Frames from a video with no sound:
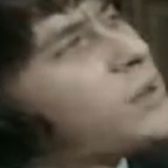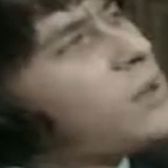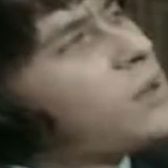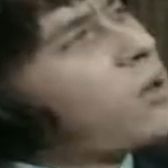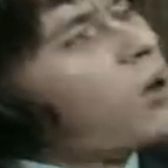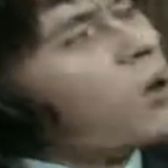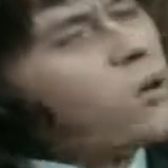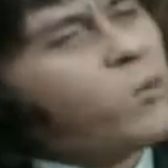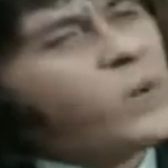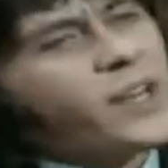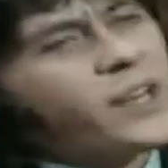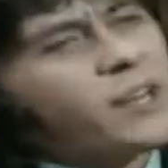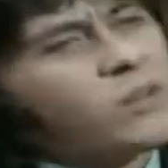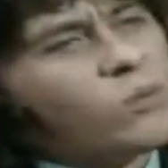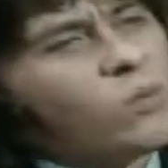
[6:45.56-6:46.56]
All
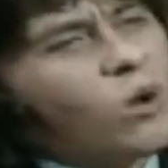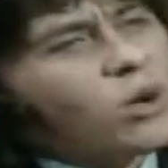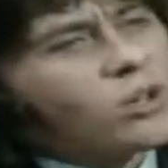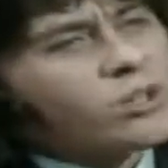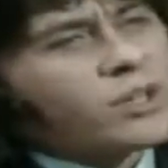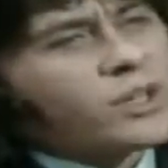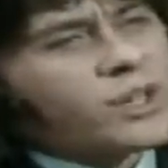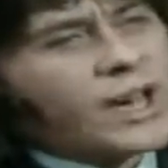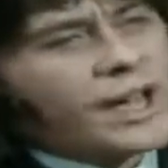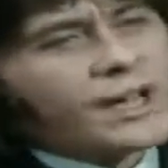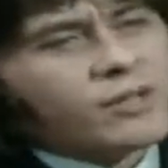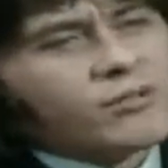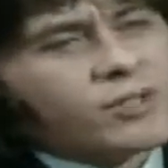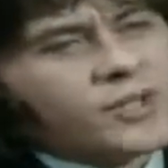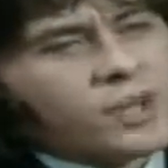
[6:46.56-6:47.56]
weak and watery and
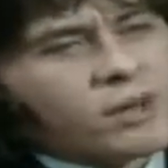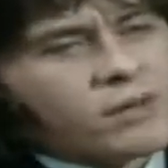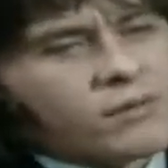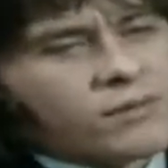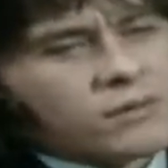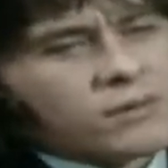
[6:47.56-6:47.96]
lacking resolve.